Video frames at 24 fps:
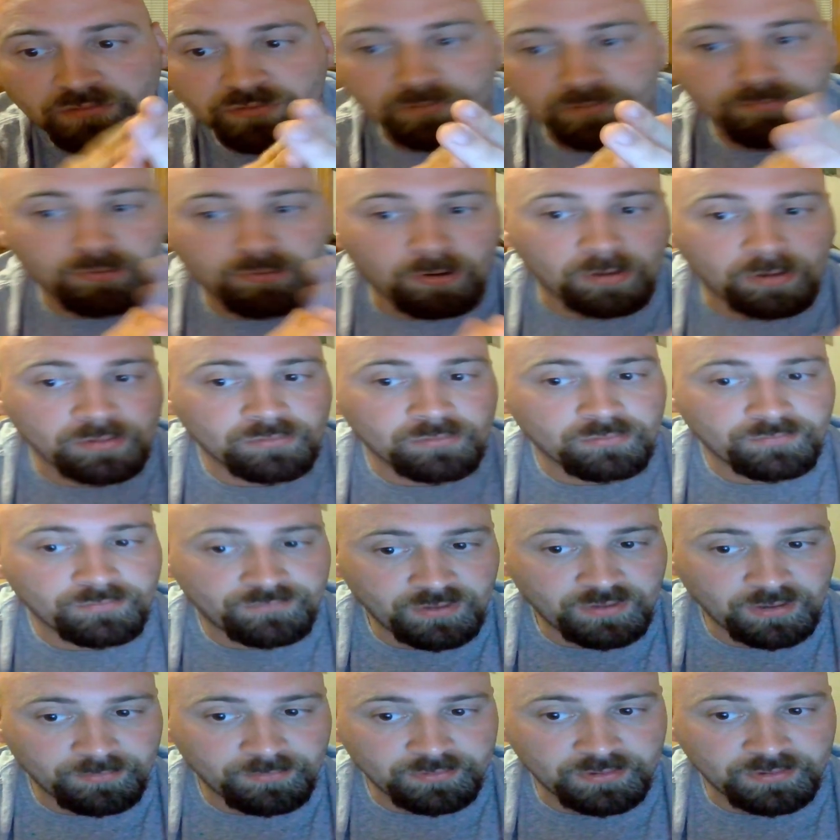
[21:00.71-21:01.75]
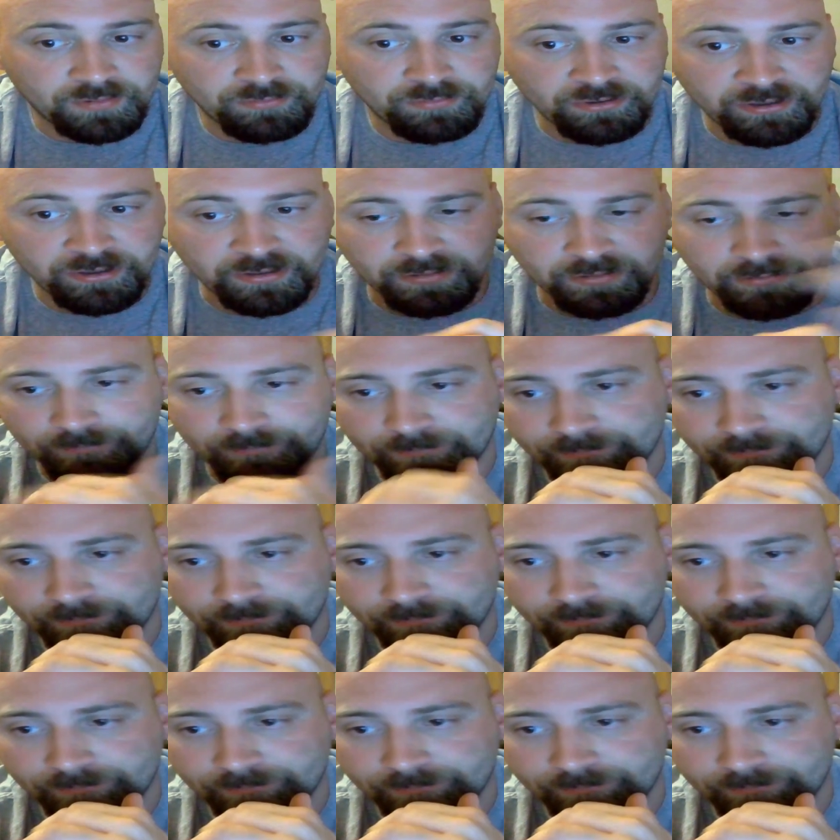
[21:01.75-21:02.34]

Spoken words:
they're partnered with WWE.